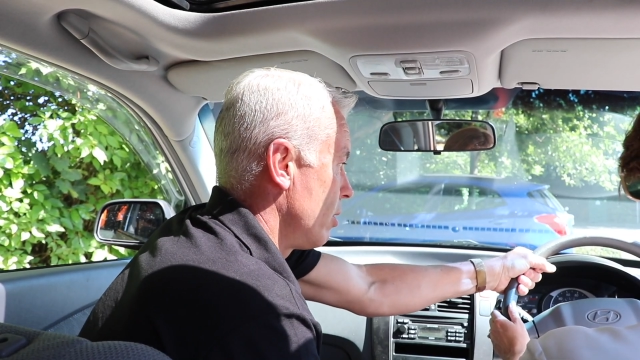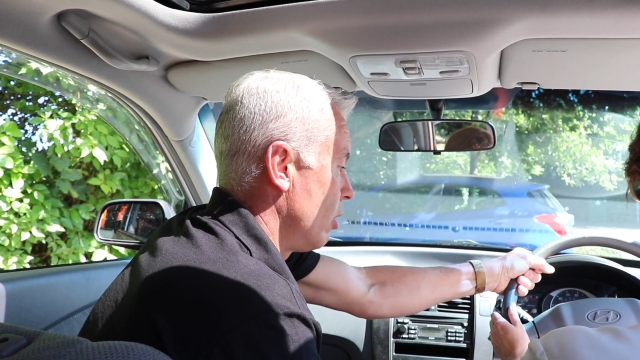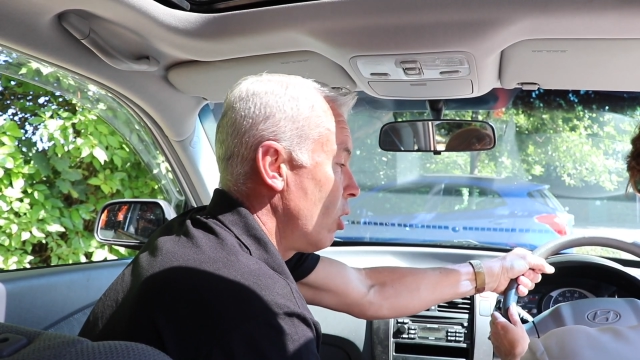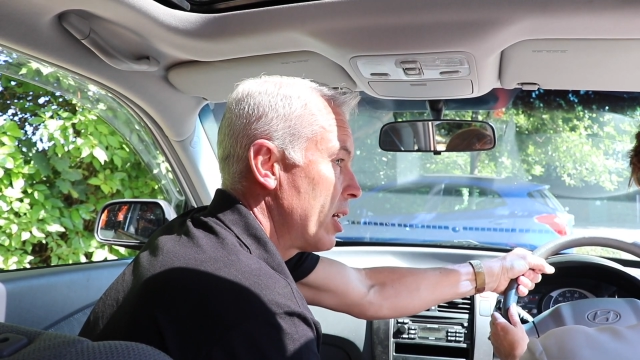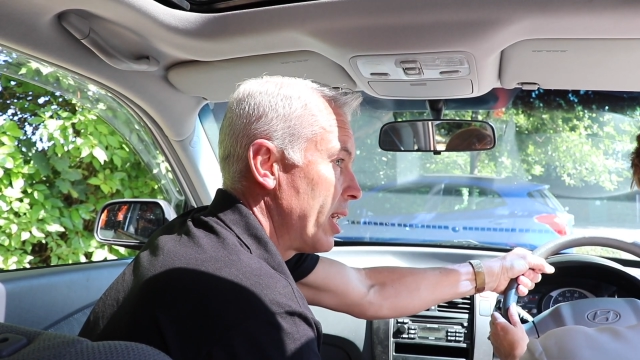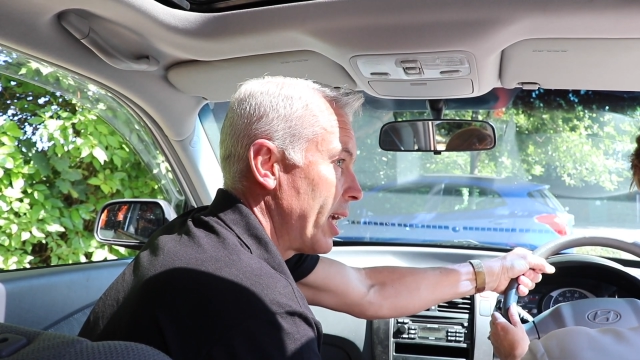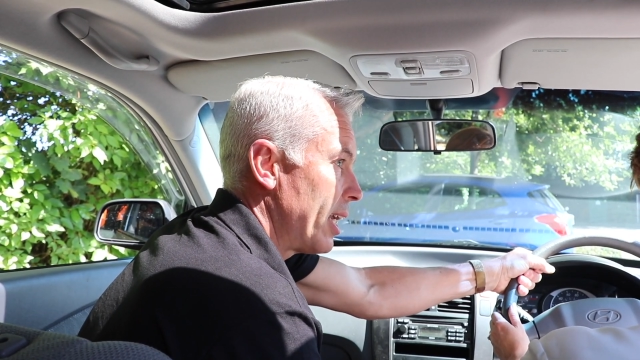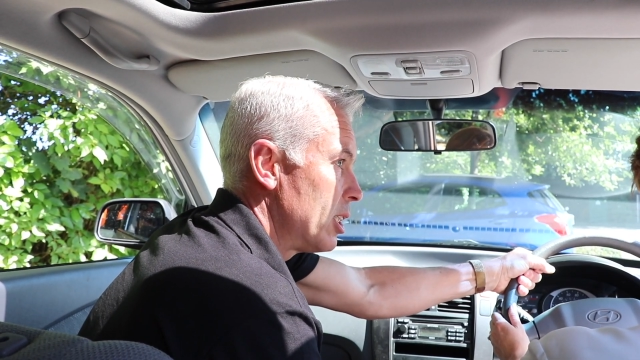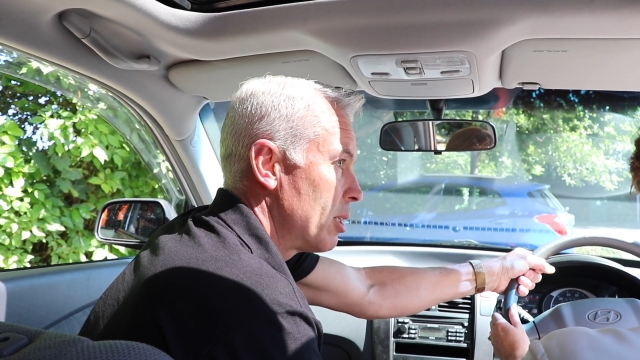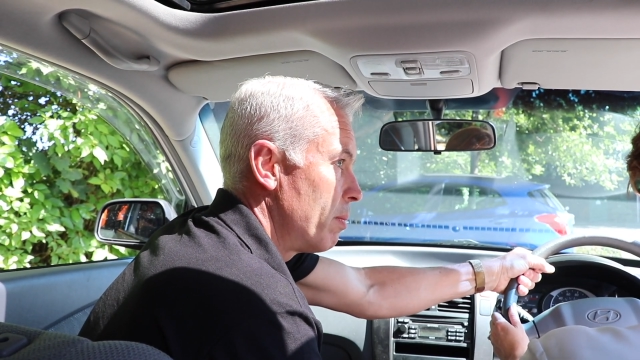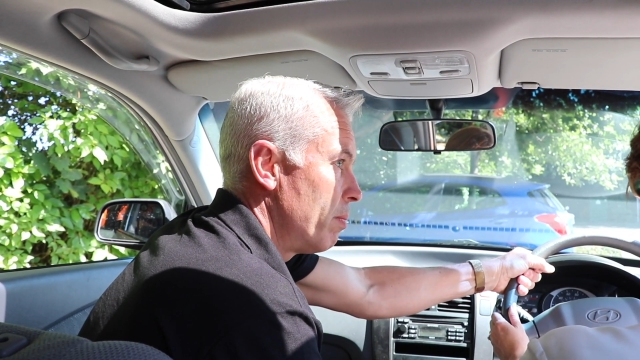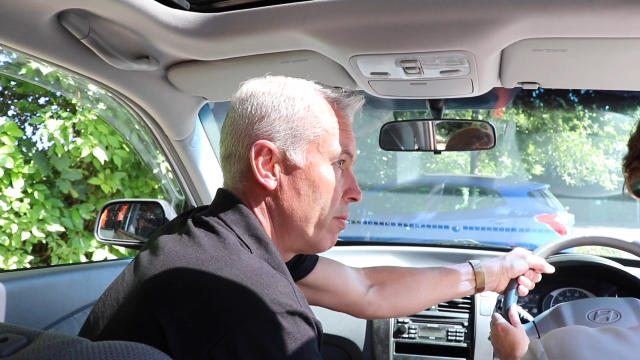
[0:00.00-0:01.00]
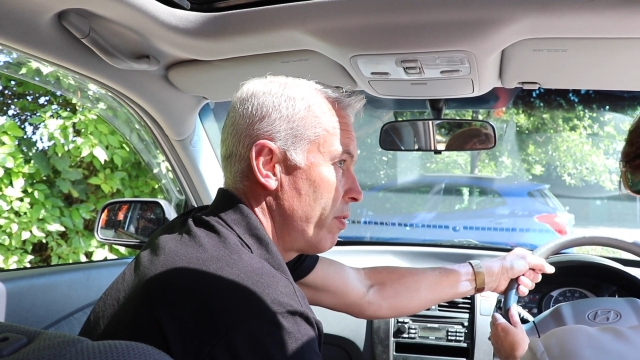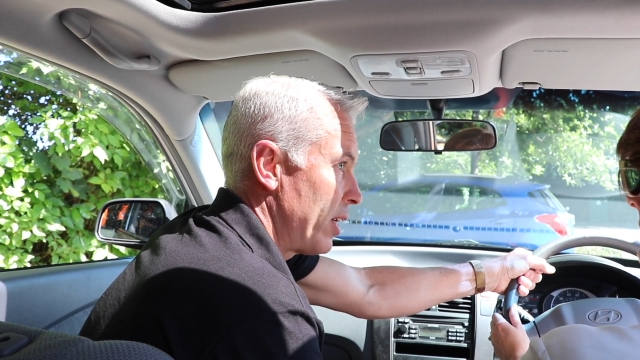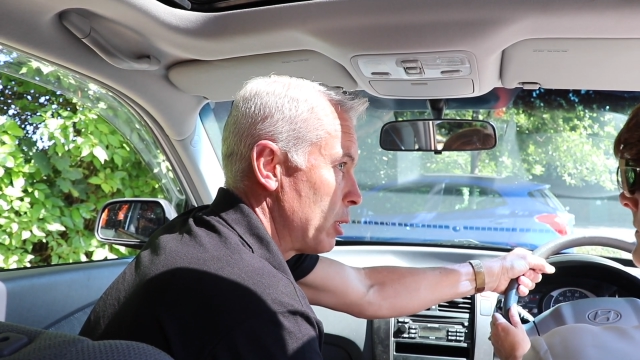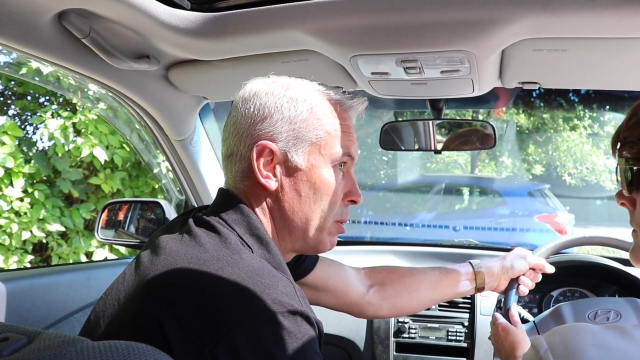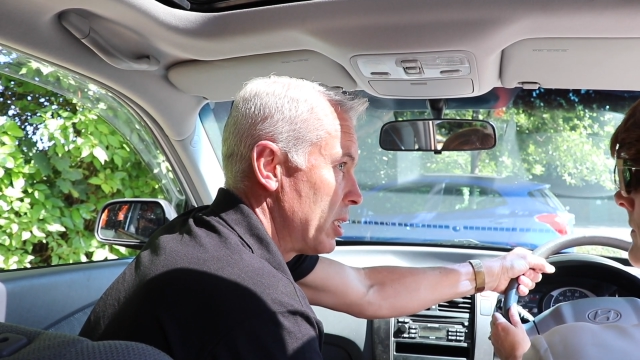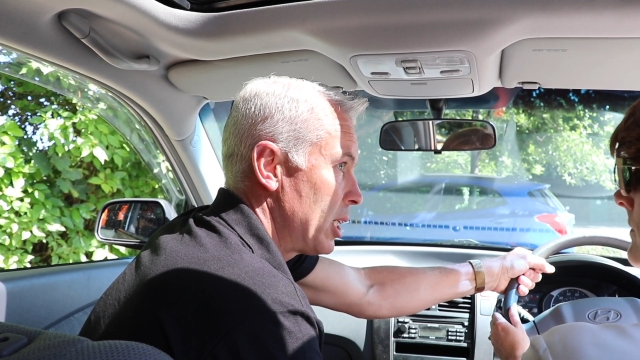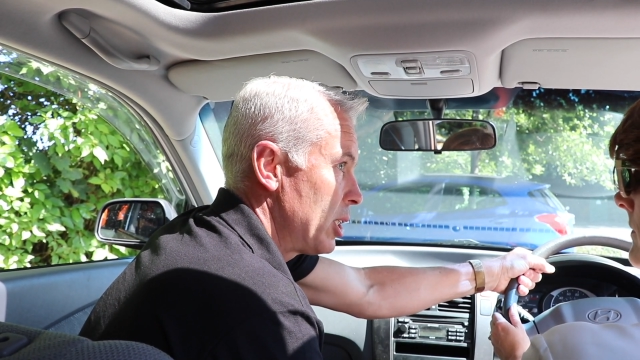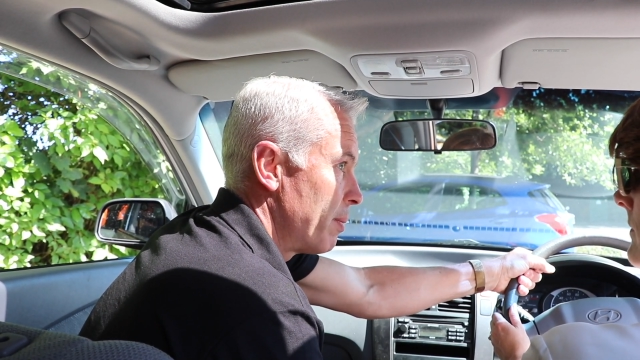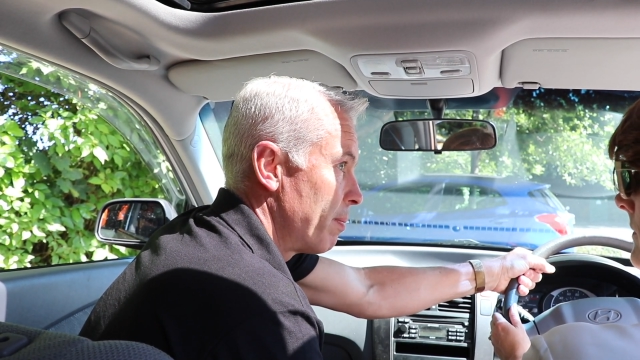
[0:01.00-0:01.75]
locking it into fixed position.